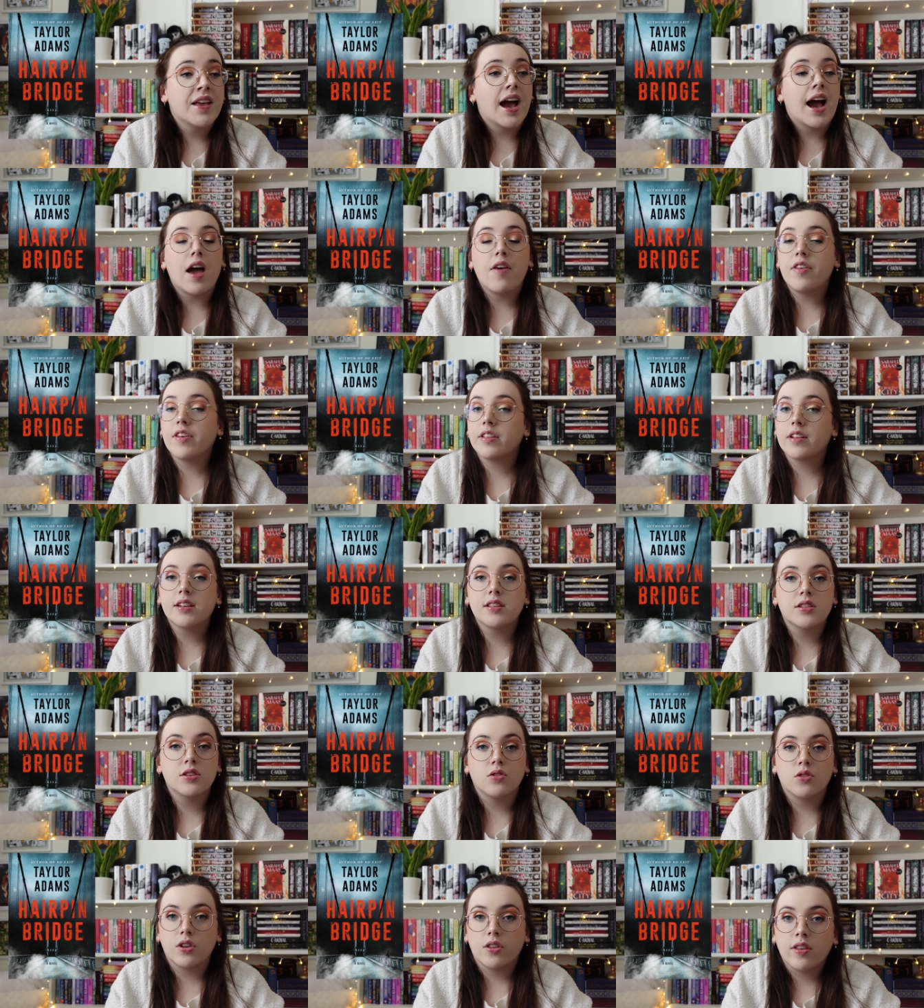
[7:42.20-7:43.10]
I think that's
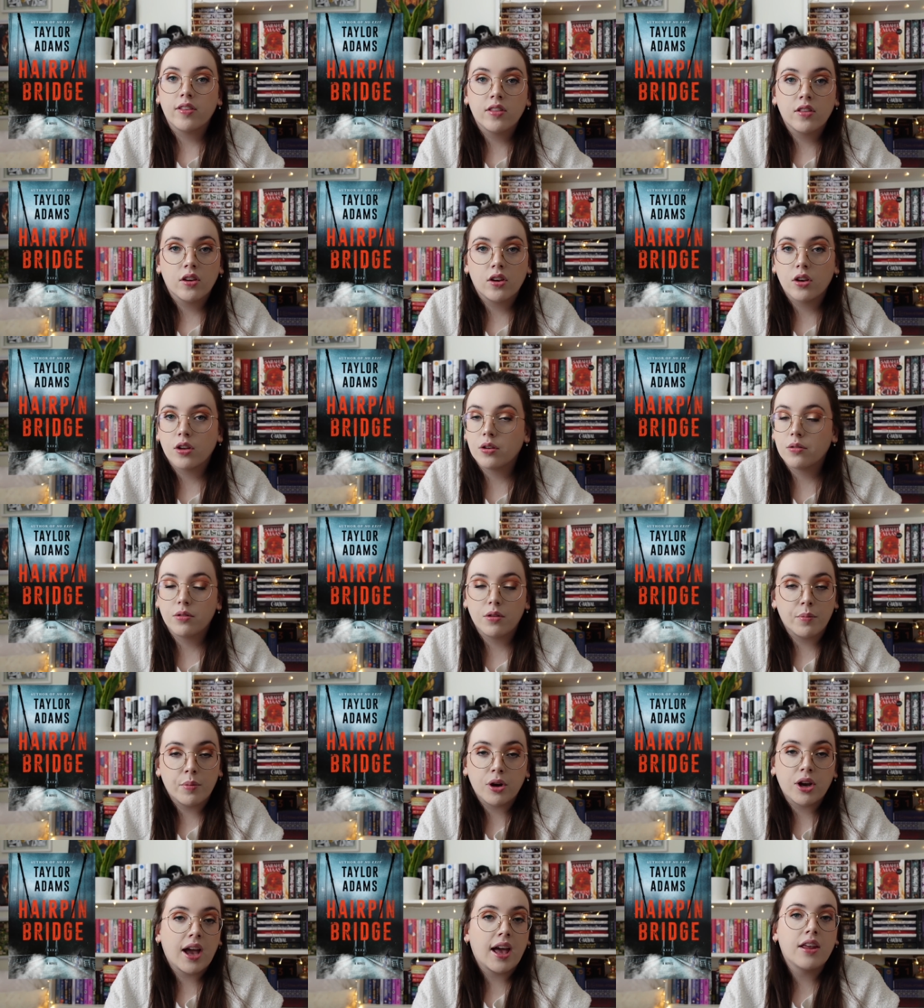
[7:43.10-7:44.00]
the only thing the, good, the
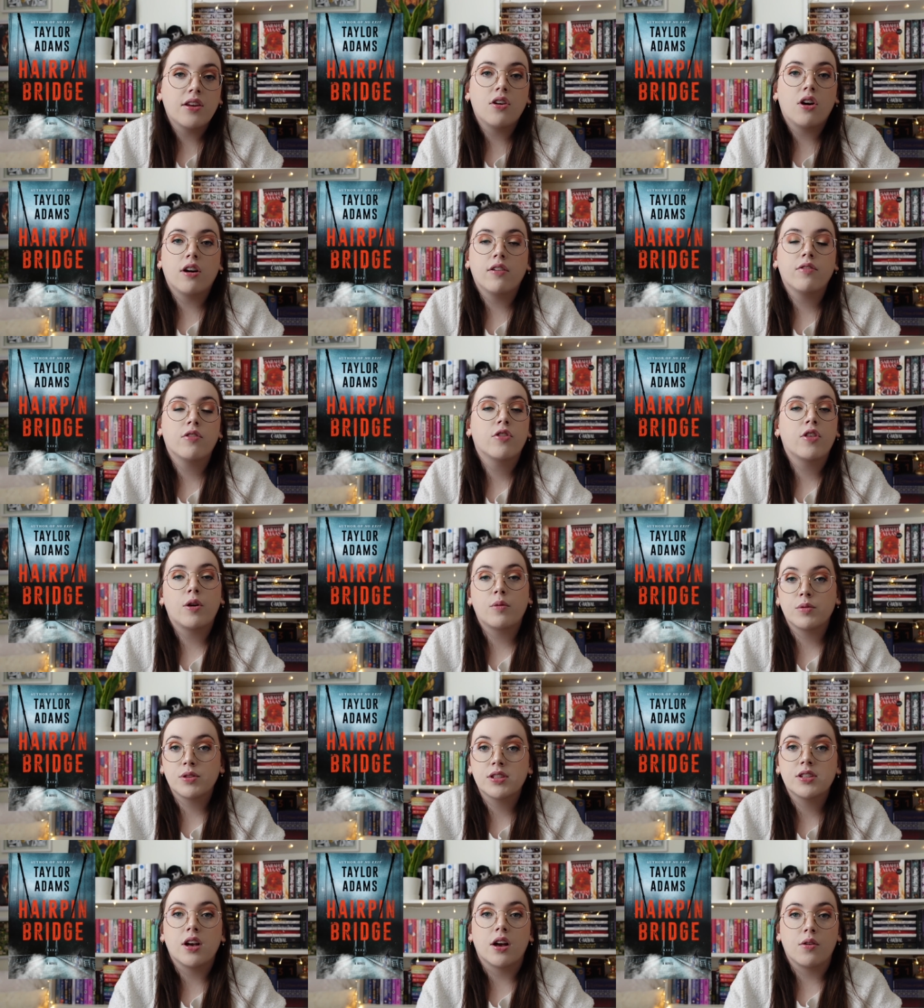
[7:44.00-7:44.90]
book had to offer that
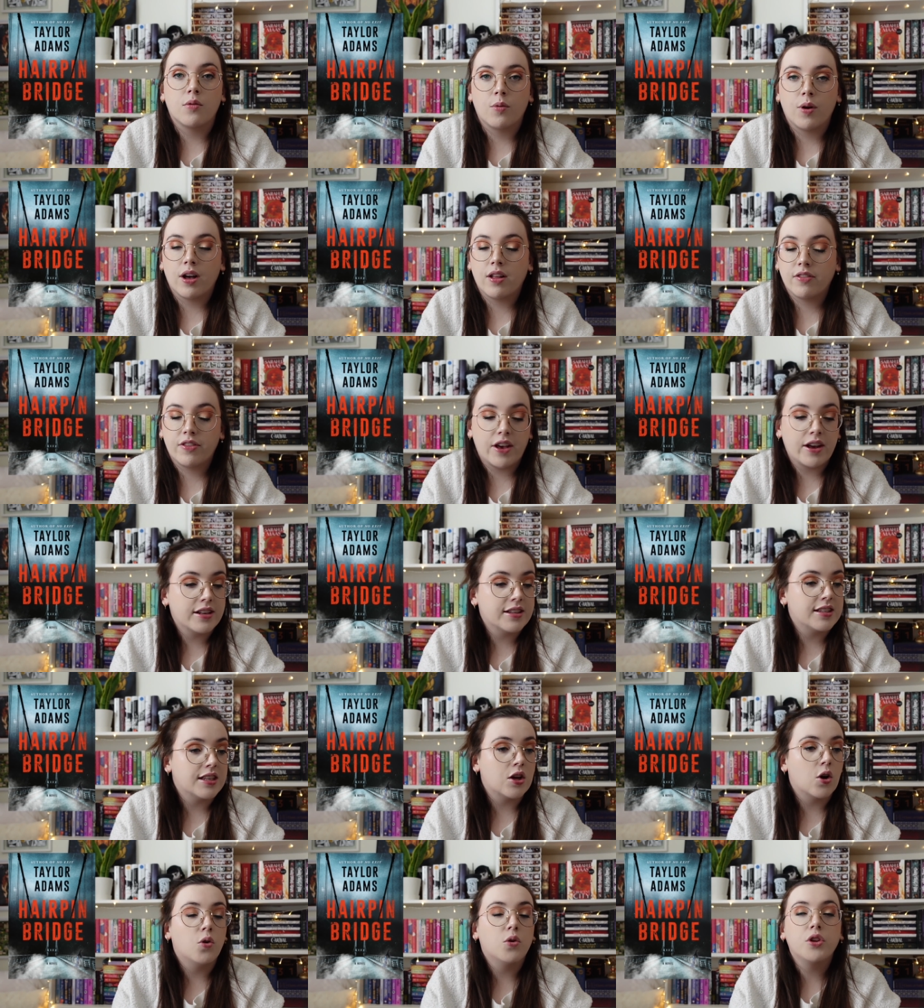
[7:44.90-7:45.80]
was done well. That is
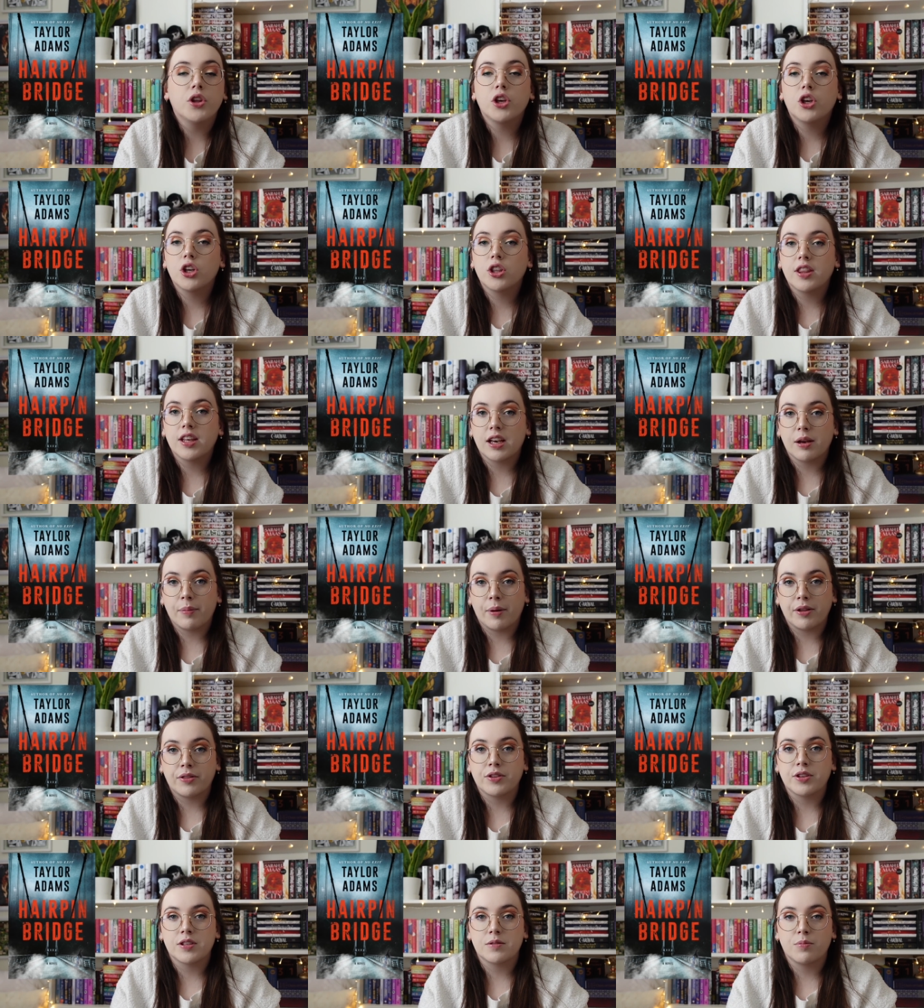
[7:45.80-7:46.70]
the only good thing
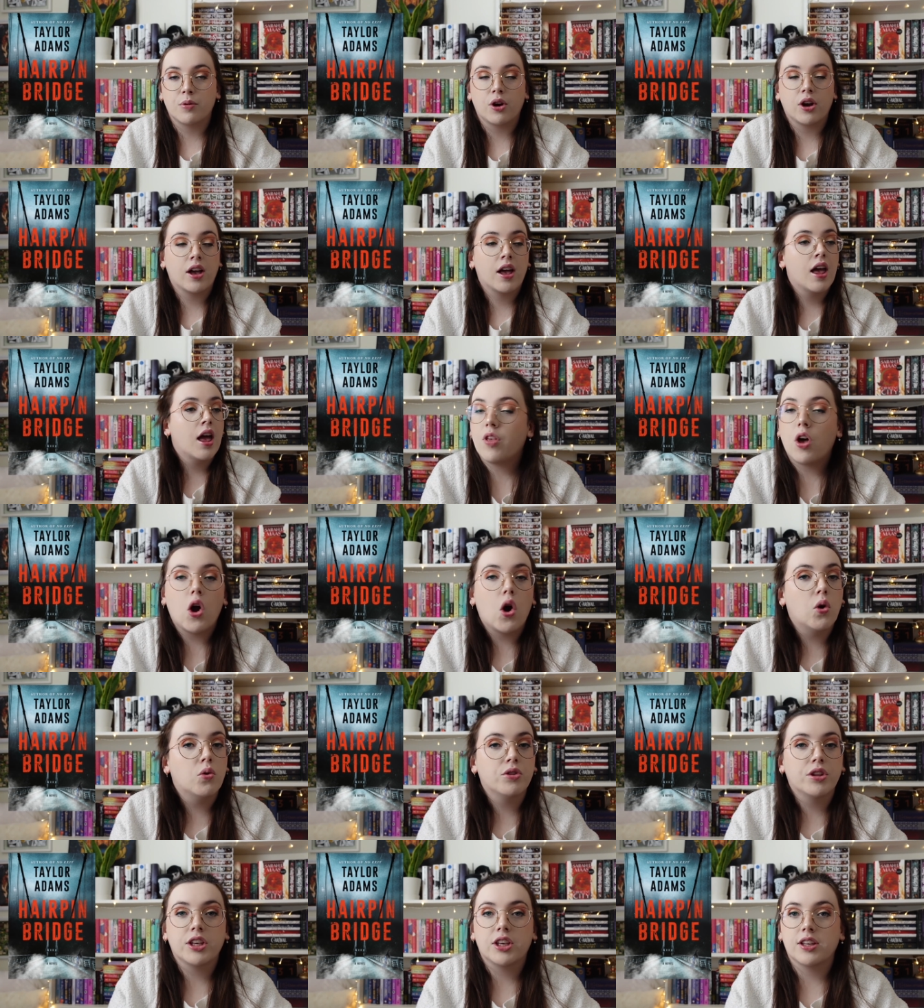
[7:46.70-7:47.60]
about this book.
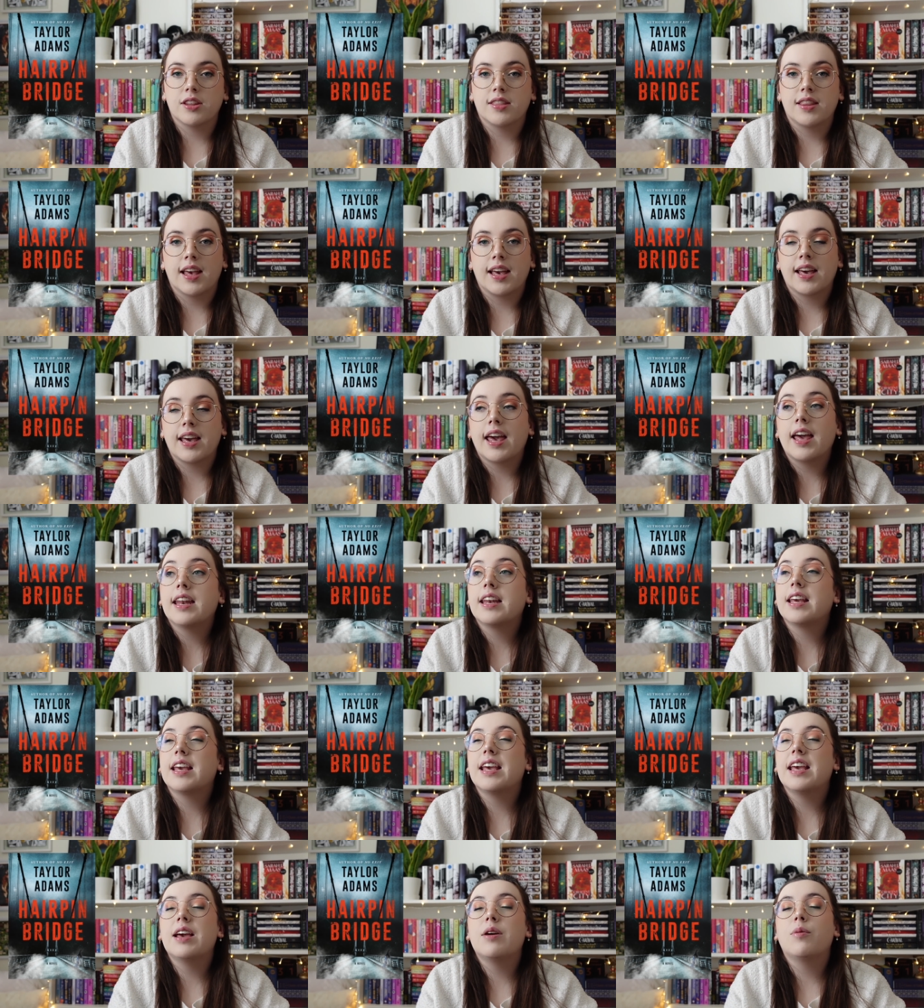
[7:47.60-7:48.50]
only good thing. And
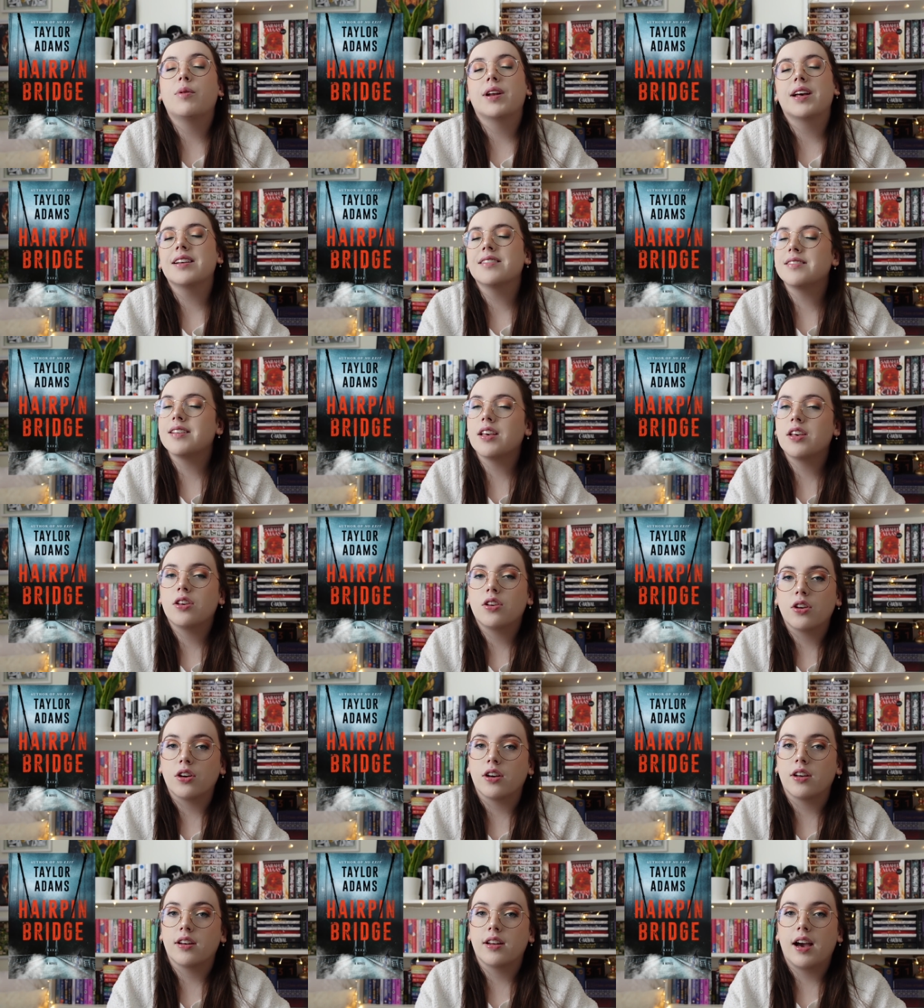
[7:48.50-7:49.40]
when I say
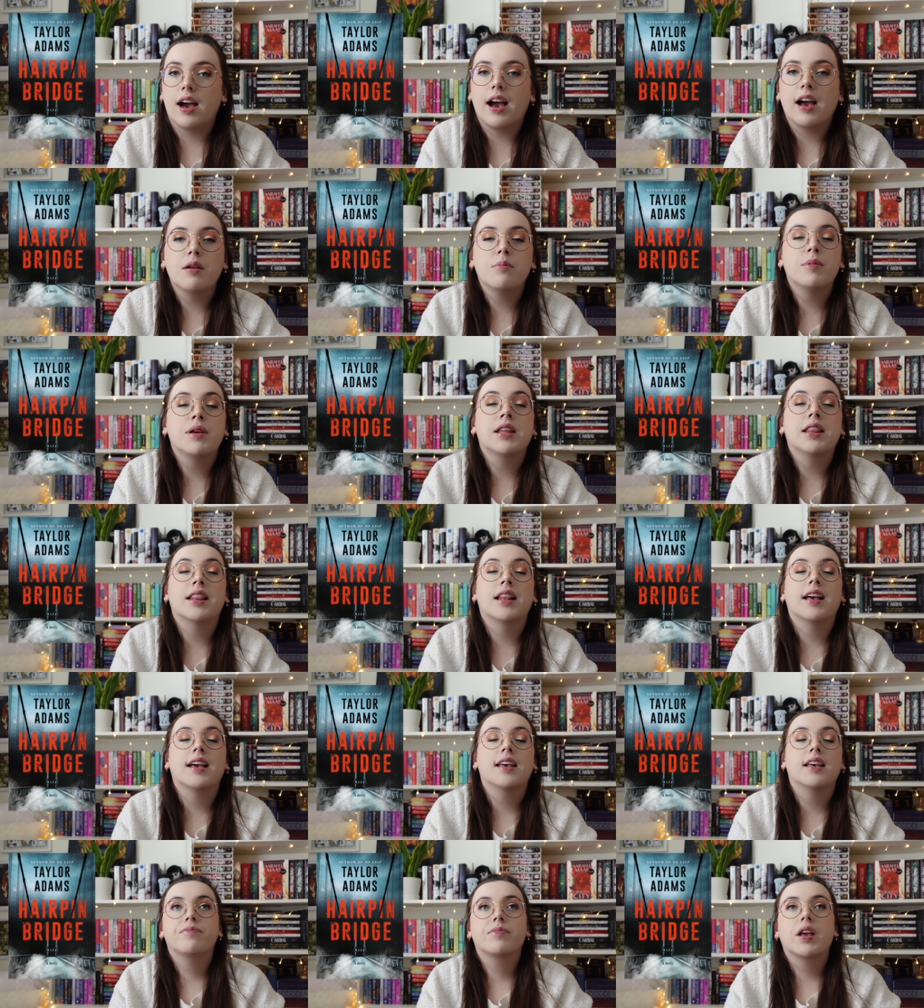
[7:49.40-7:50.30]
good, I mean
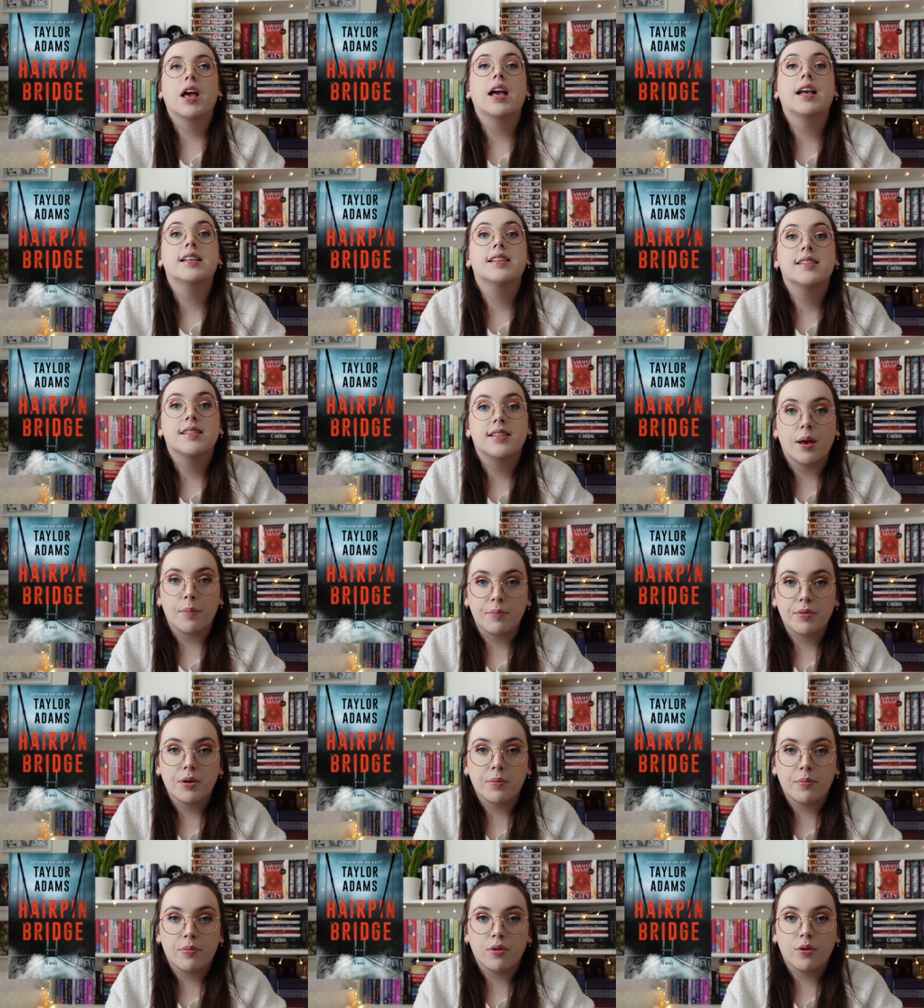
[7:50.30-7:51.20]
like
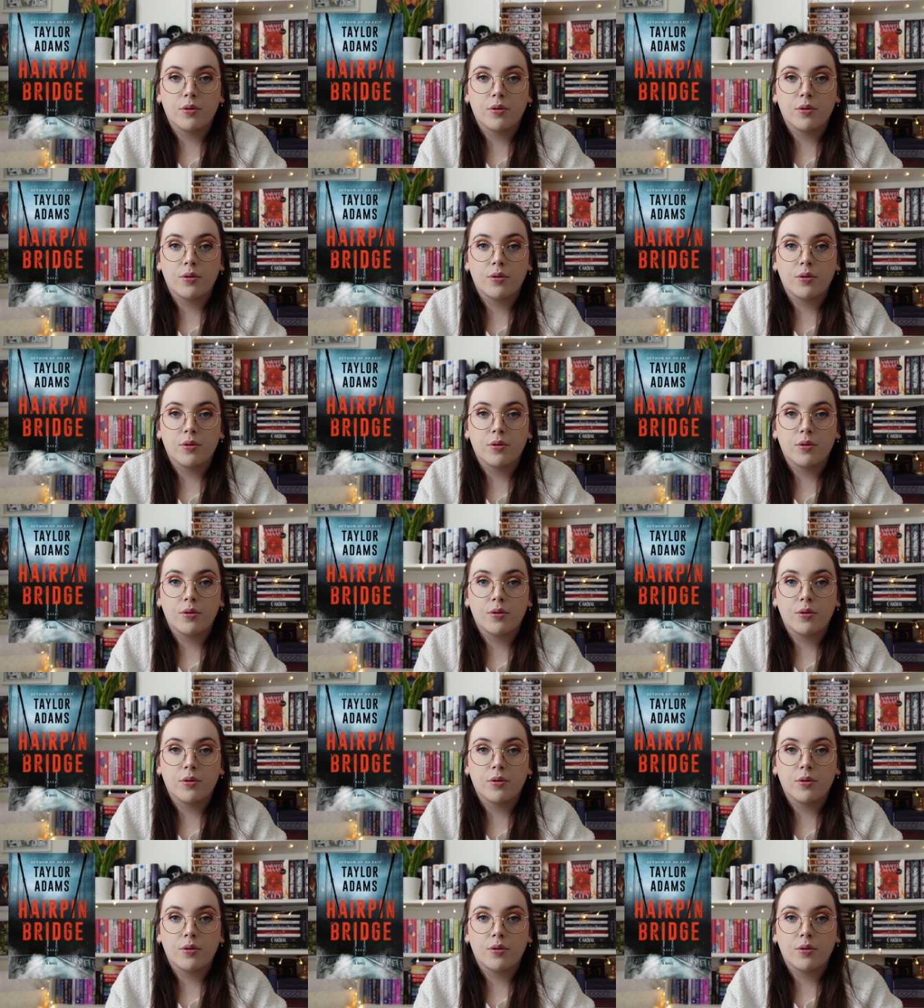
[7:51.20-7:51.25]
acceptable